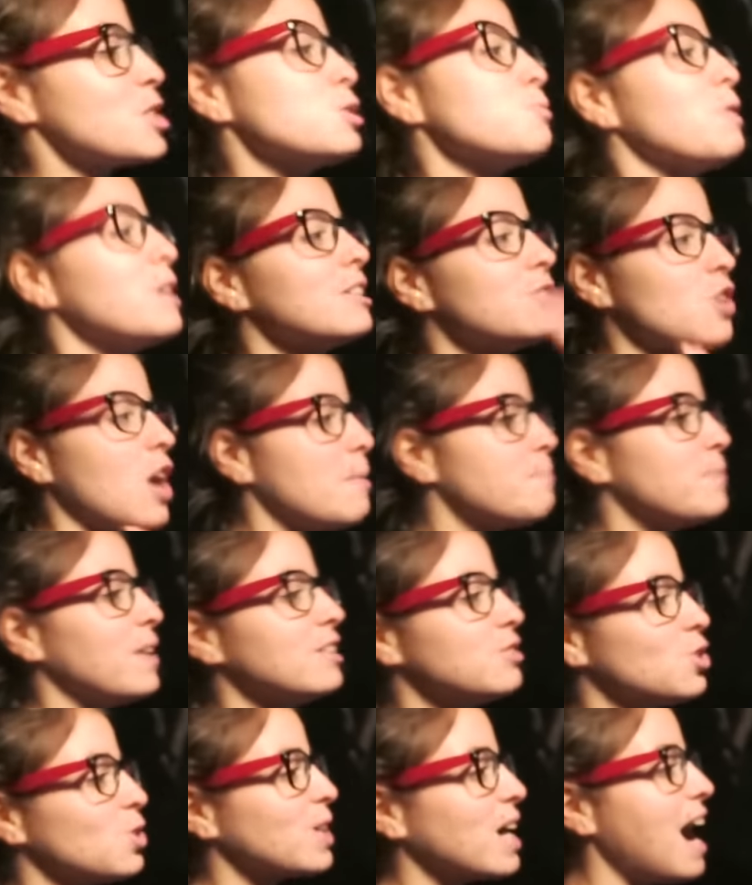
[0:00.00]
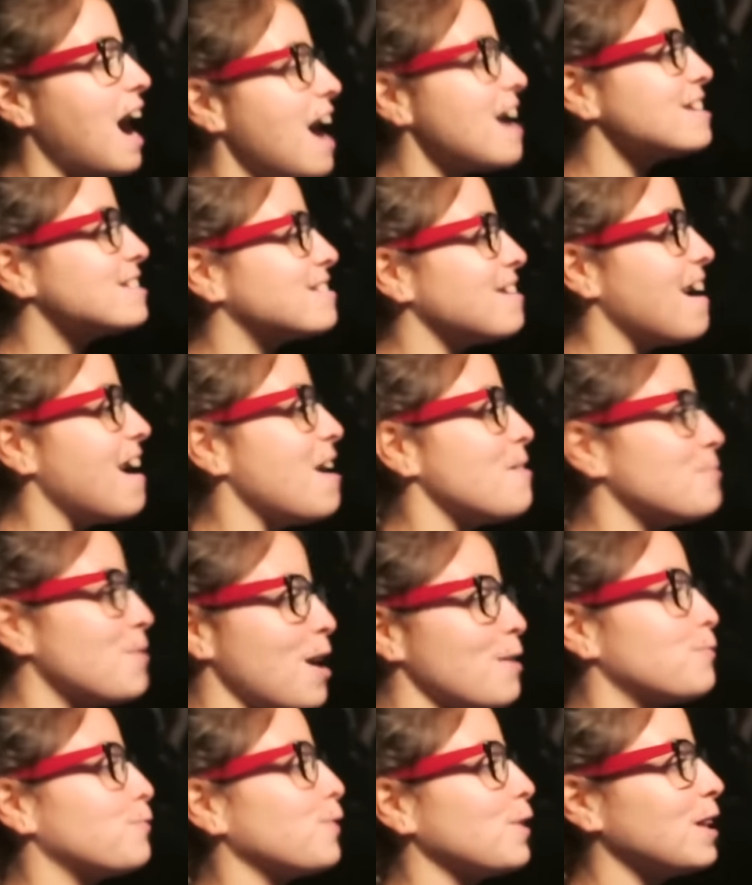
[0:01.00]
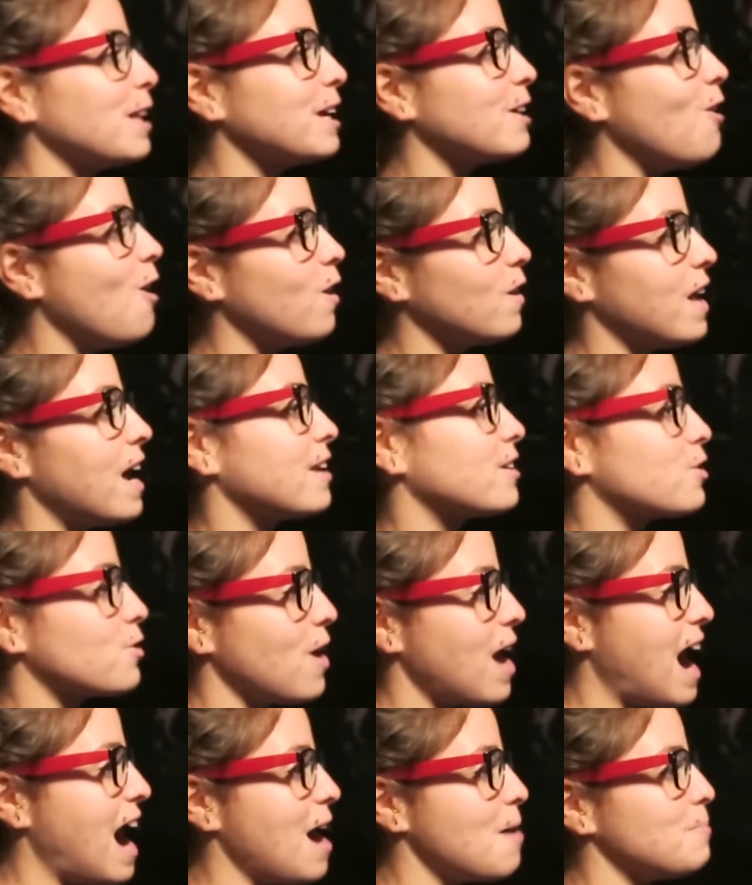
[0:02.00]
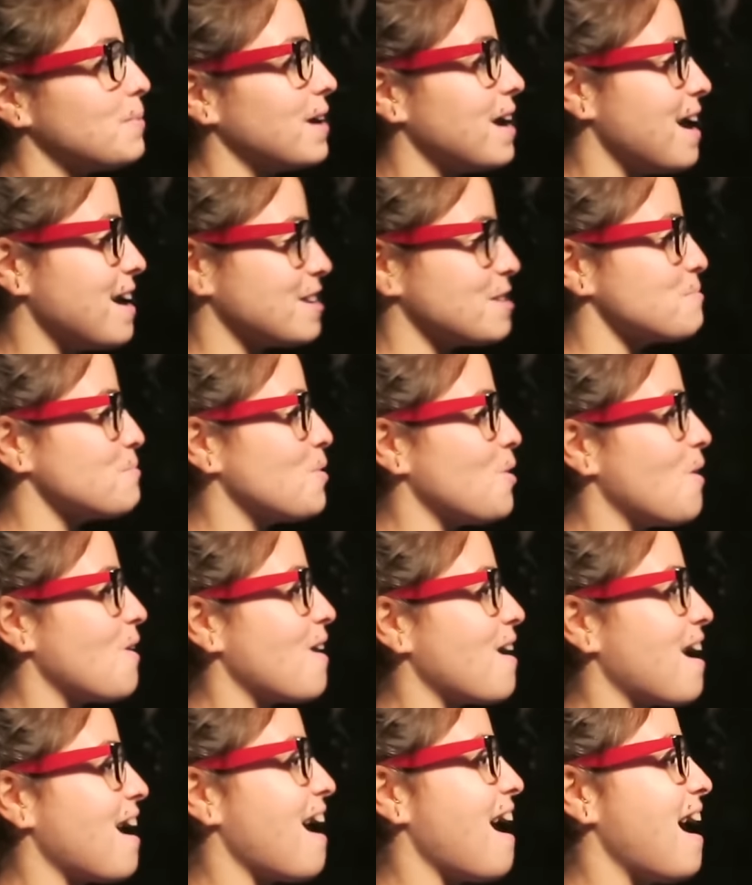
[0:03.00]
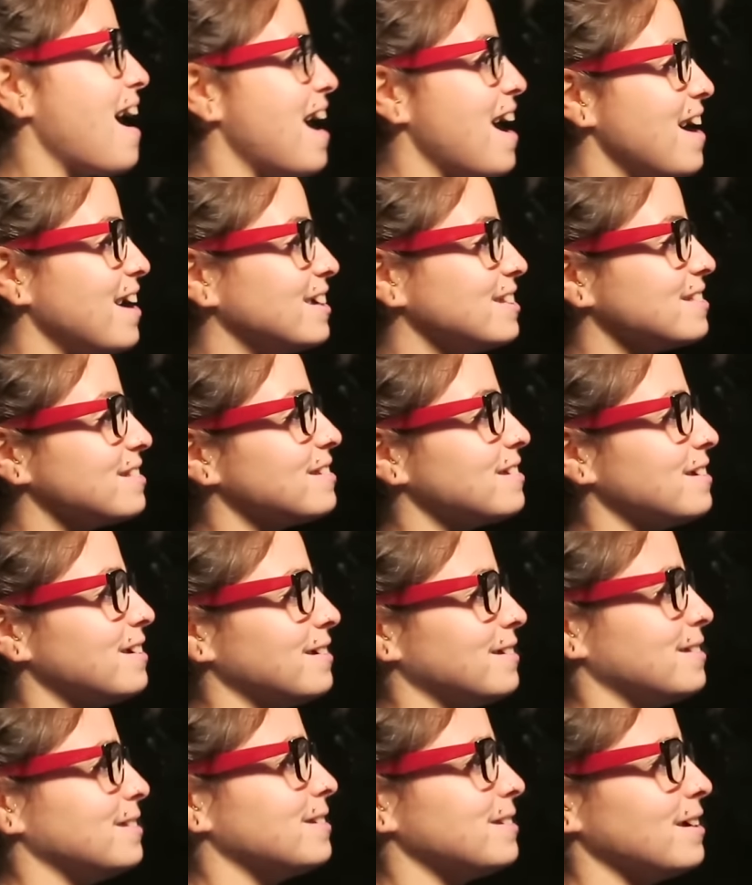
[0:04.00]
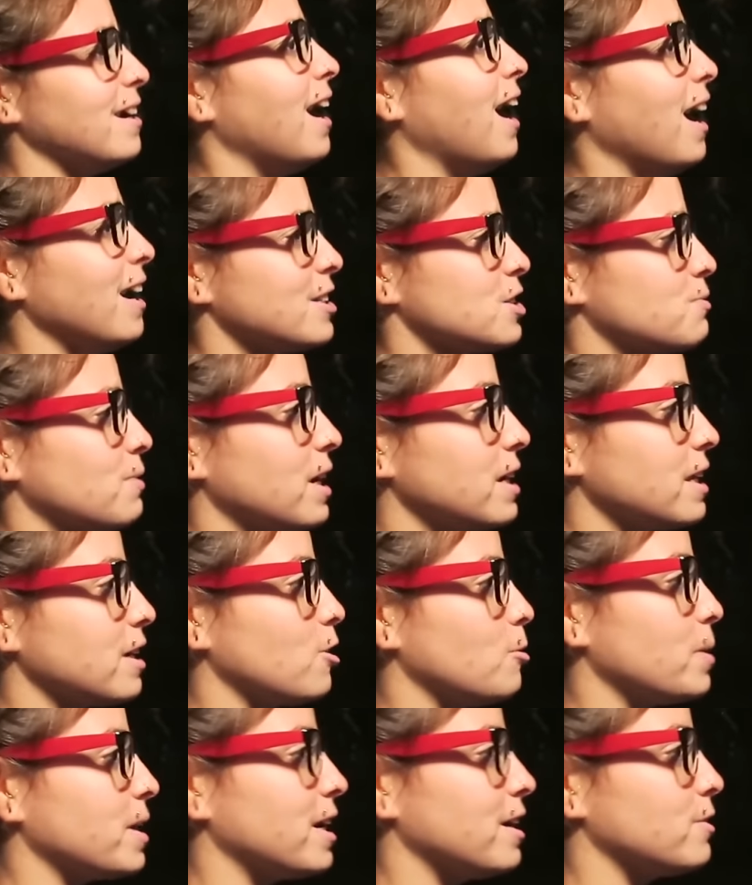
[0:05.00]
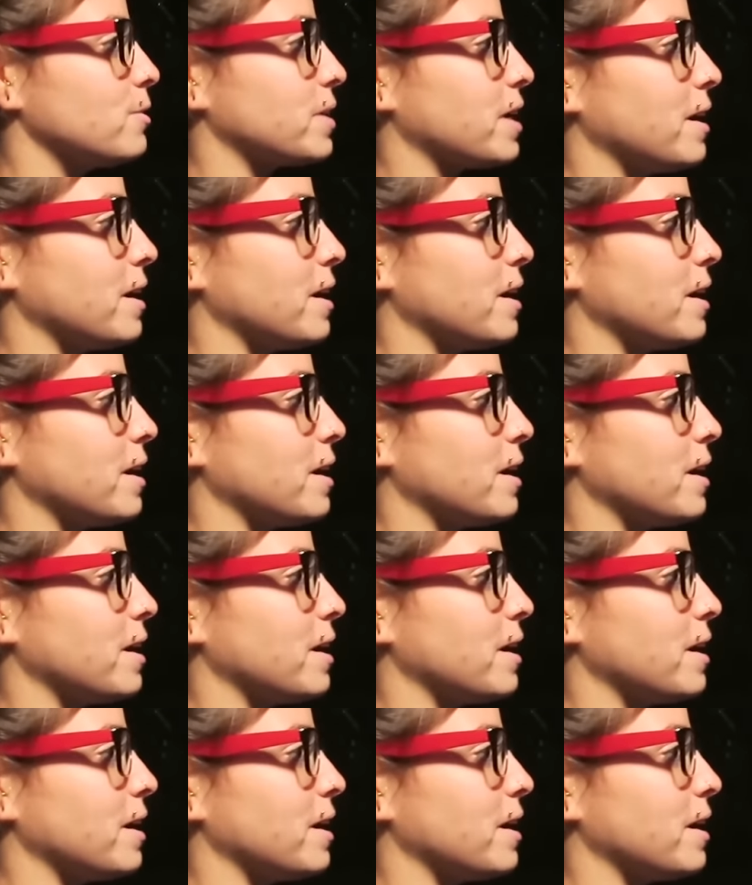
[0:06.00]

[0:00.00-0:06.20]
just wanted to update you guys that I'm not feeling all that crap anymore, and yeah, it's raining, oh my god,